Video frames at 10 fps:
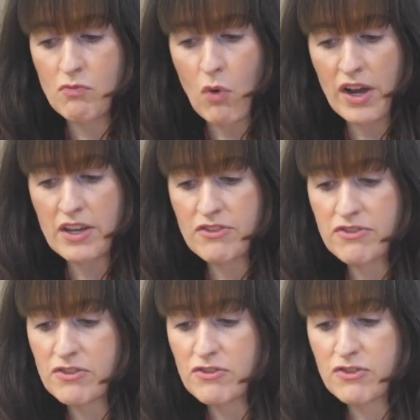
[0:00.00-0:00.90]

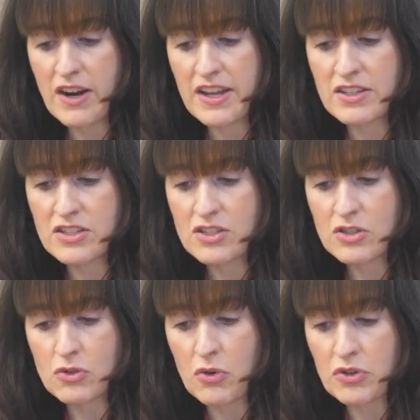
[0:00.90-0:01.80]
wife, friend,
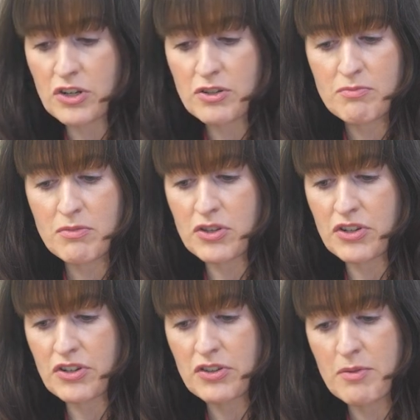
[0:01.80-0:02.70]
daughter,
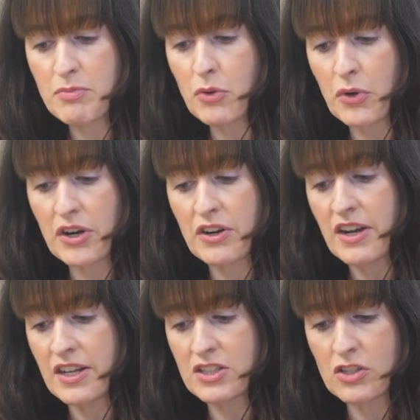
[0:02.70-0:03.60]
mother,
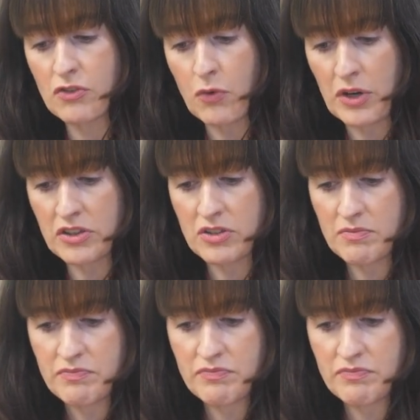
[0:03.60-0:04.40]
employer, and so forth.